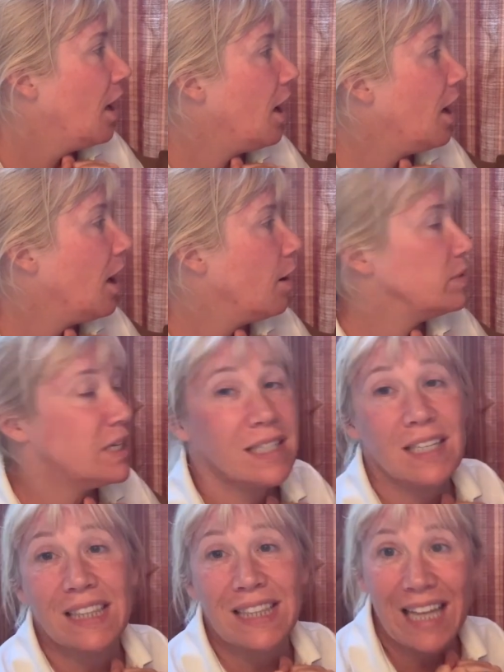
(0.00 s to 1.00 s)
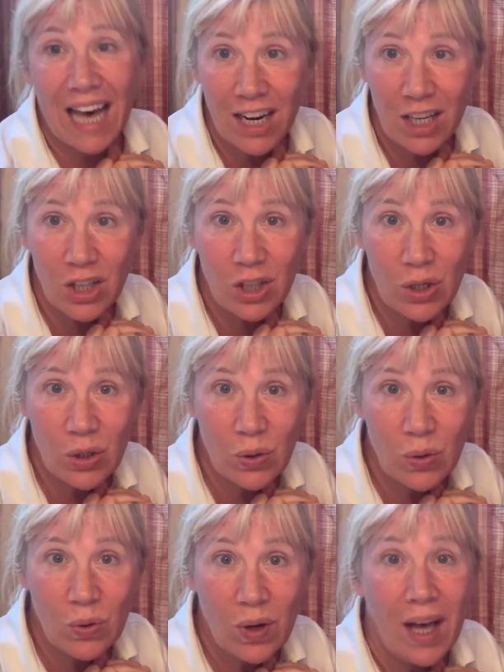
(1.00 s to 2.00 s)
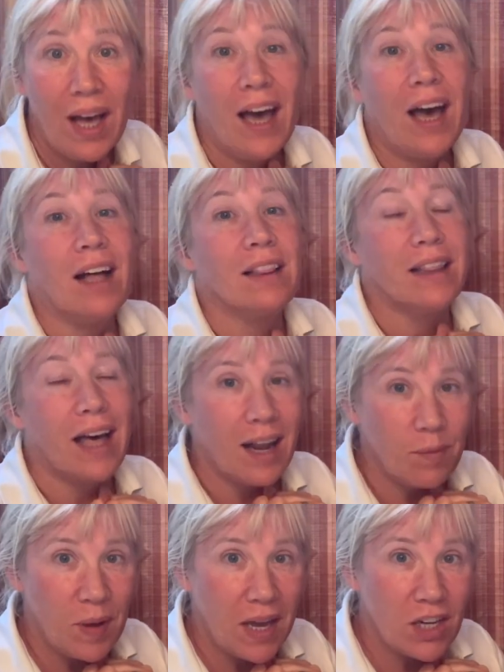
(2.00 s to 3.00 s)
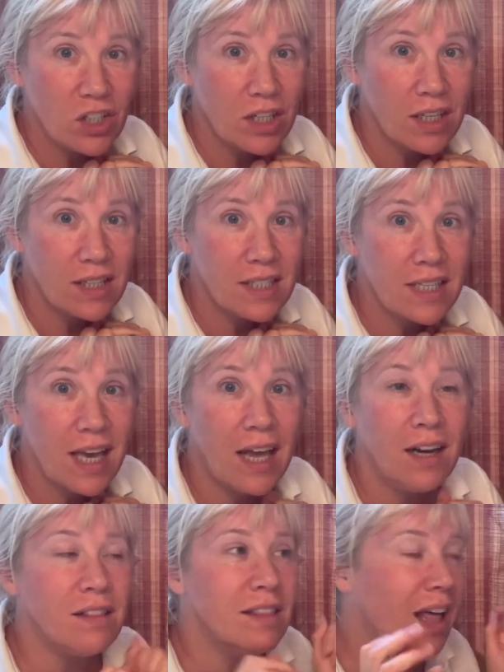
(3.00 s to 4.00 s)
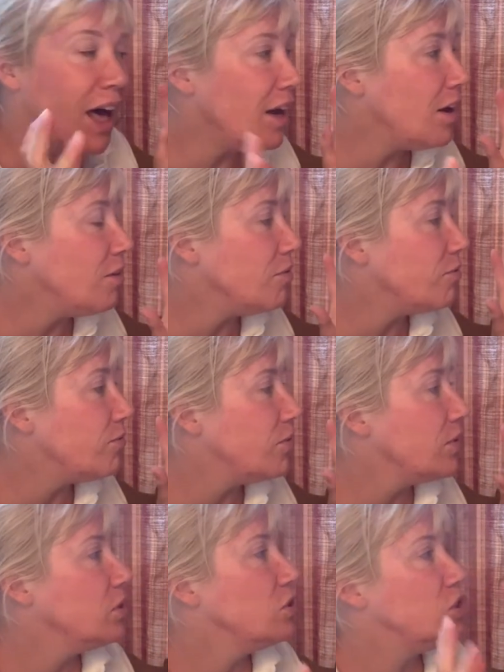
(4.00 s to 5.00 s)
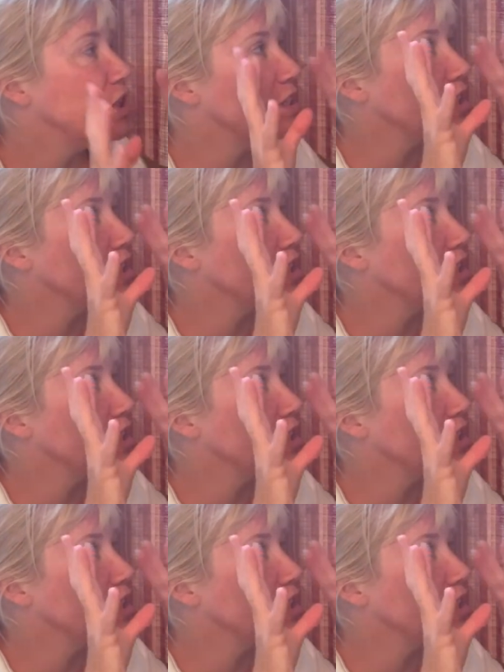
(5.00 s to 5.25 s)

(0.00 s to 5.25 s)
It takes a lot of glue, a lot of patience, and a lot of just